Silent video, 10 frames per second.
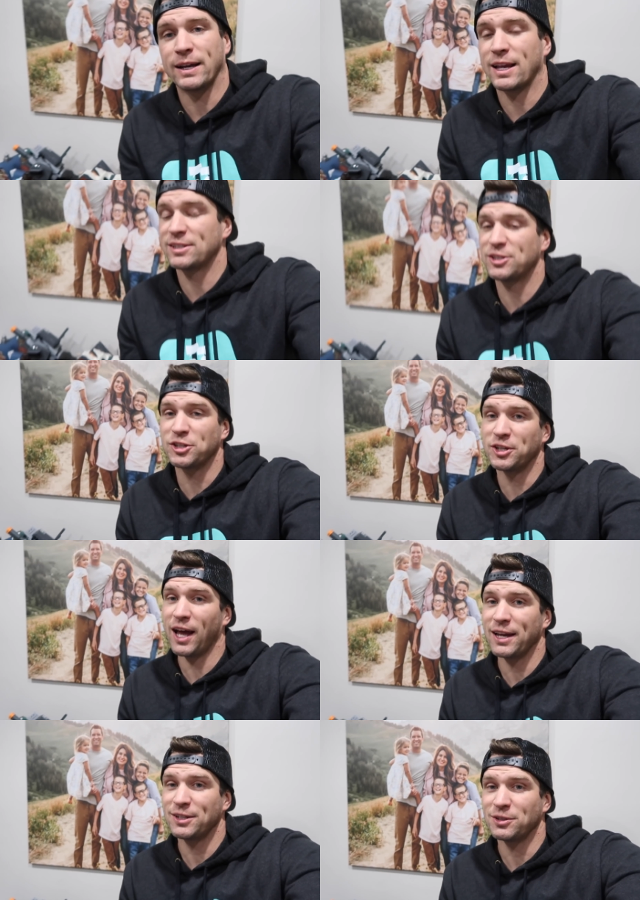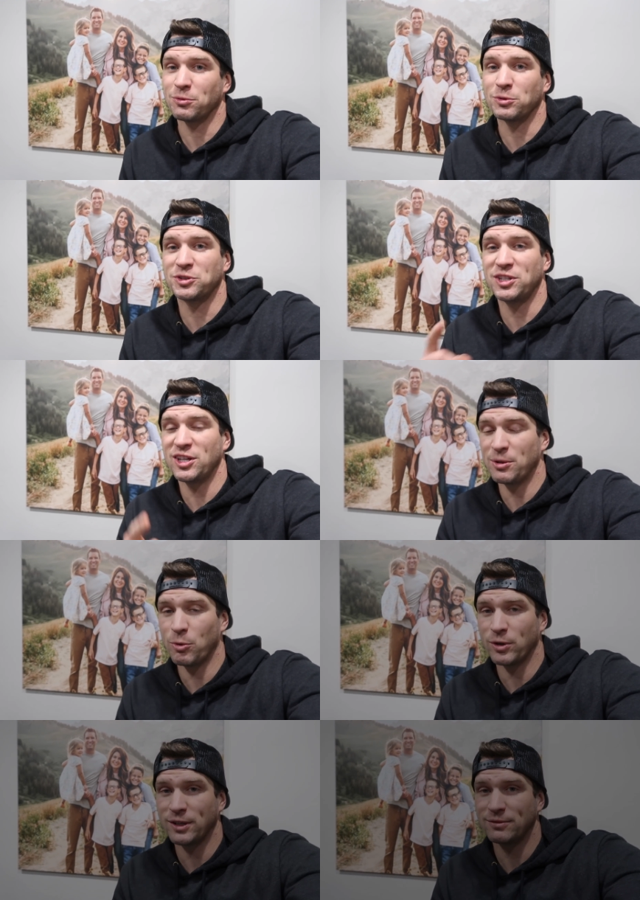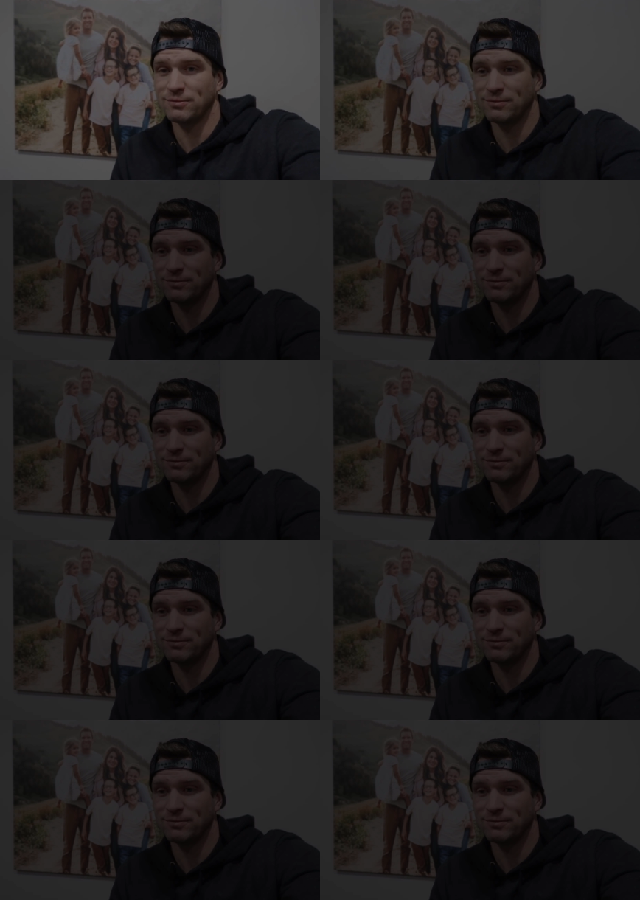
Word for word: I guess it's good night. We'll see you in the morning.